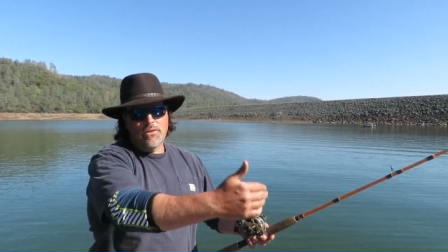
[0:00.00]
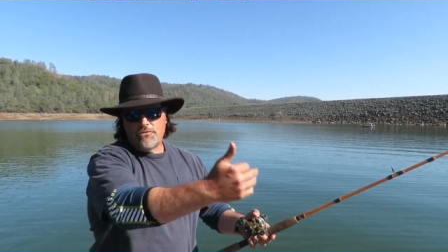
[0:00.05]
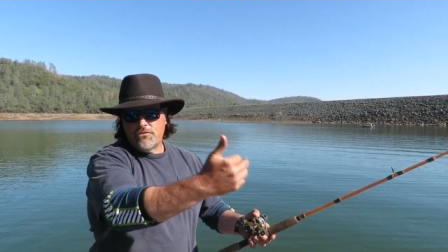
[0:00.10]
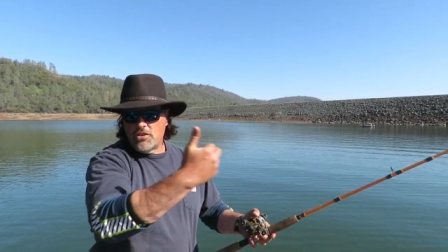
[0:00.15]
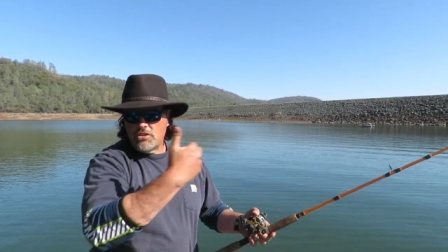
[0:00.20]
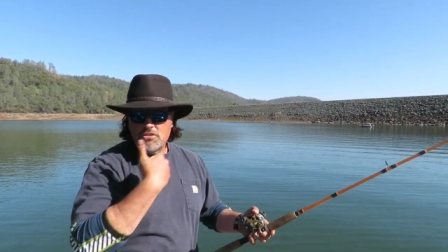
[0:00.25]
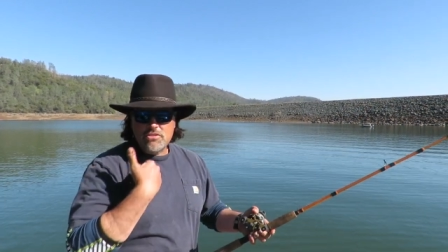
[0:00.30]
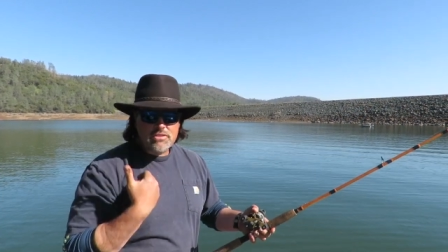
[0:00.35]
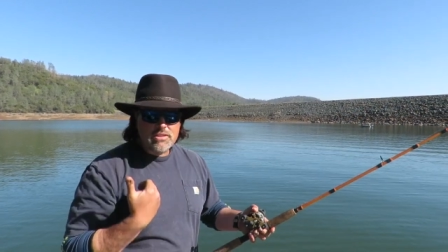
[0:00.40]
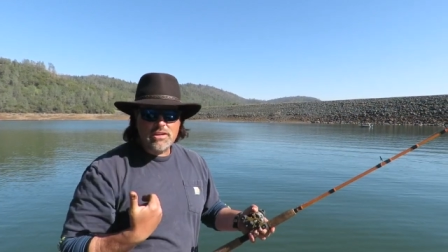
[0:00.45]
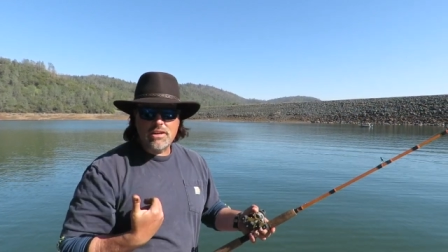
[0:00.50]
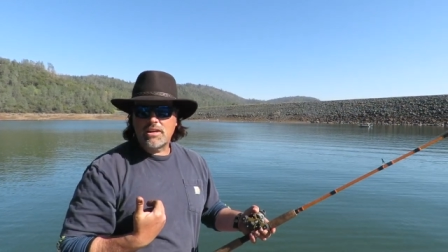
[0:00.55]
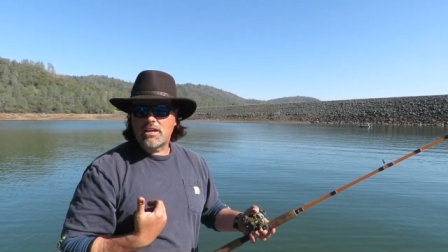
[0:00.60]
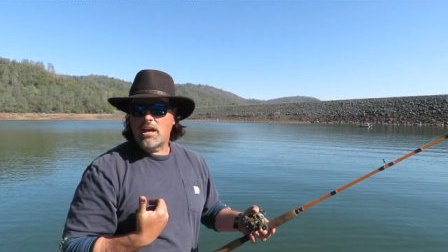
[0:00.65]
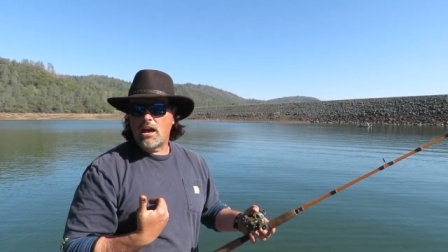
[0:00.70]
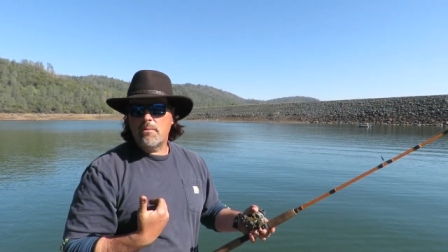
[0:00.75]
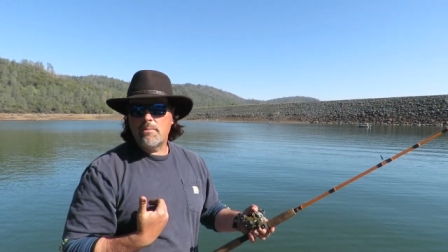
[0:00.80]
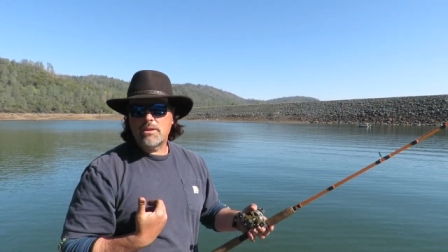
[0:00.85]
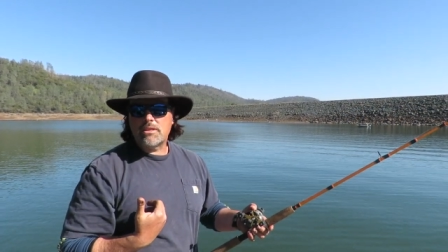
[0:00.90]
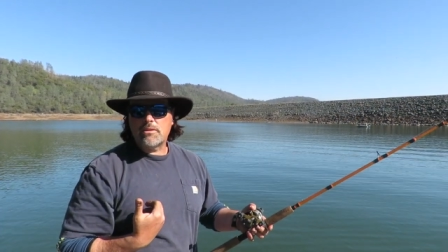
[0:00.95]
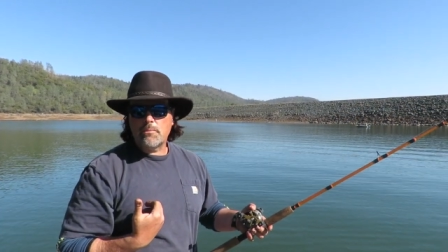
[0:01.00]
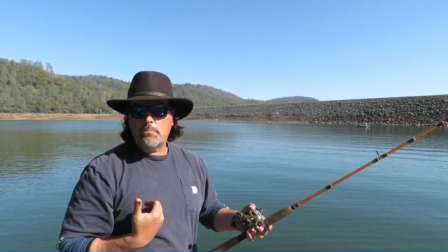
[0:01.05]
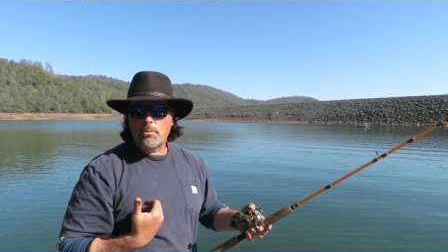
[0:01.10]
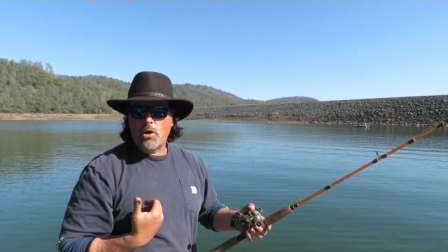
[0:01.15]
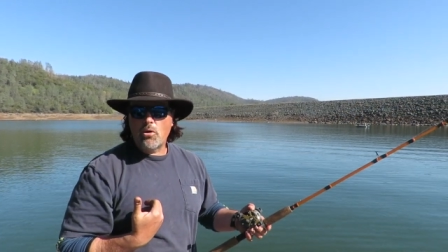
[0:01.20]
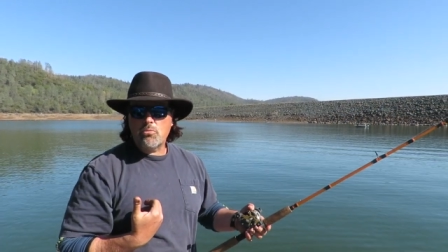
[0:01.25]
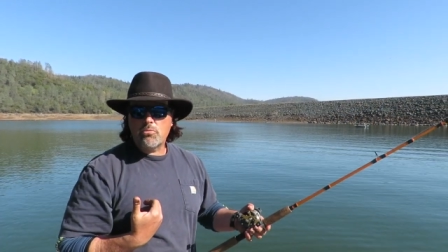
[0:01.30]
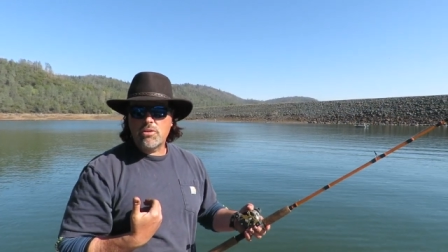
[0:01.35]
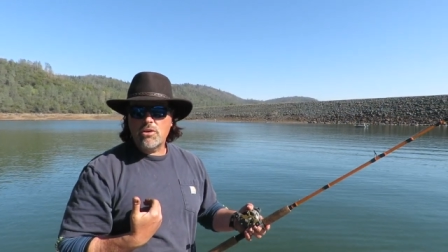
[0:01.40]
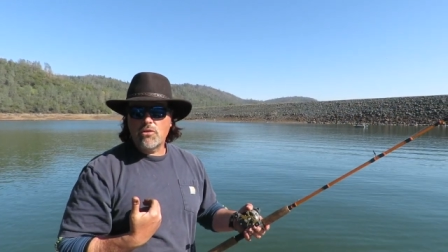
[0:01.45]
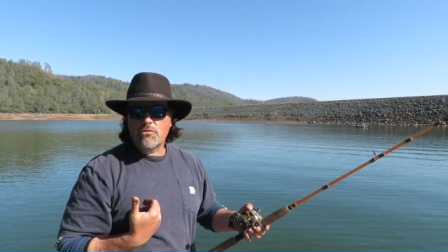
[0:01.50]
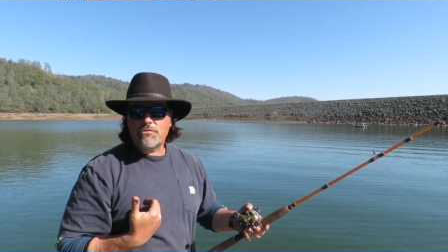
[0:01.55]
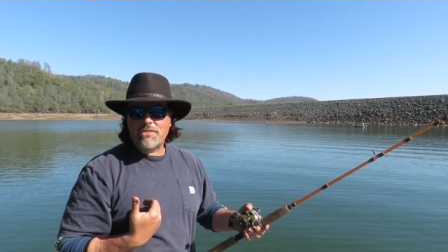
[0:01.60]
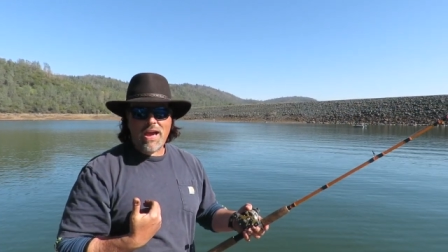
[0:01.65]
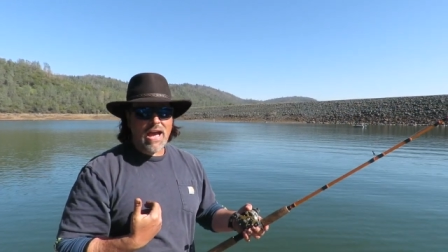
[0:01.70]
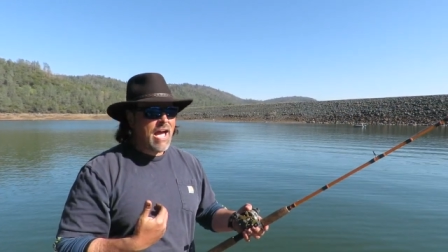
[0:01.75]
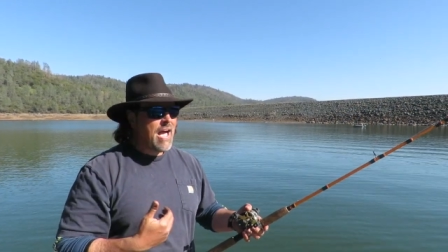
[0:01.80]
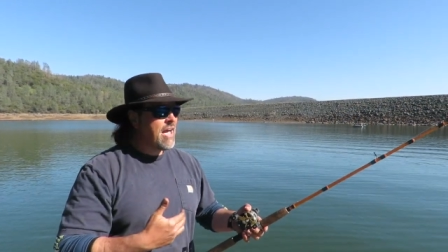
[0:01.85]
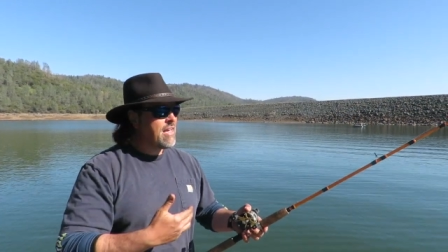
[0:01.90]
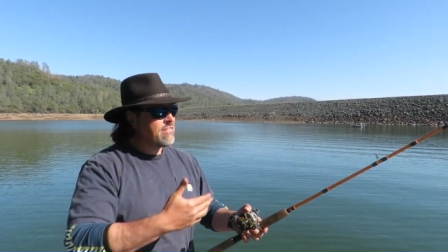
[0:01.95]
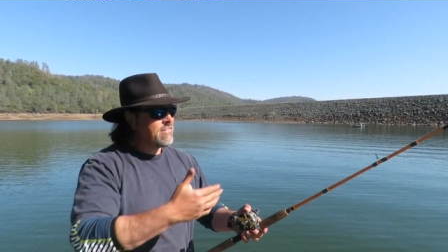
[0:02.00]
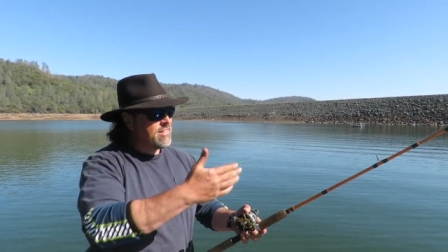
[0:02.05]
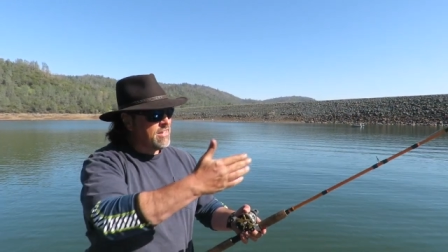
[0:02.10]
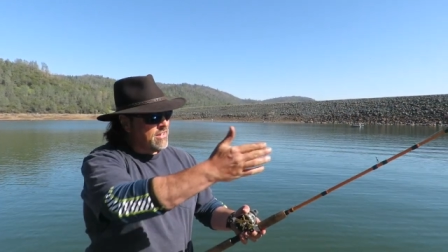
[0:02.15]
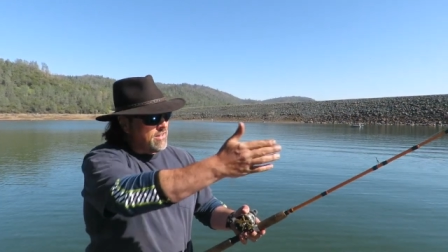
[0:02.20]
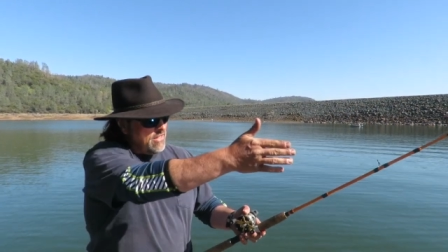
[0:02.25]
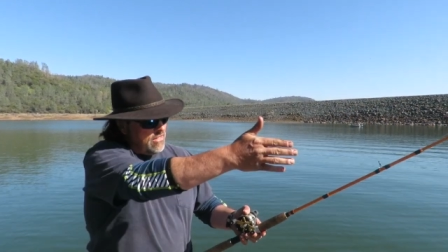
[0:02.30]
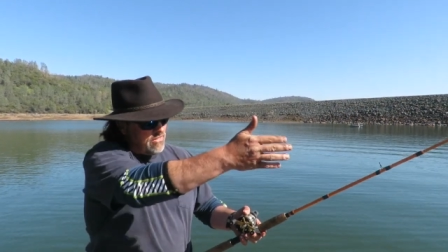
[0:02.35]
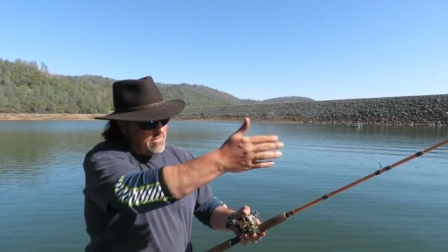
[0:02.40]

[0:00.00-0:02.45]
the fish is gonna come at the boat real fast,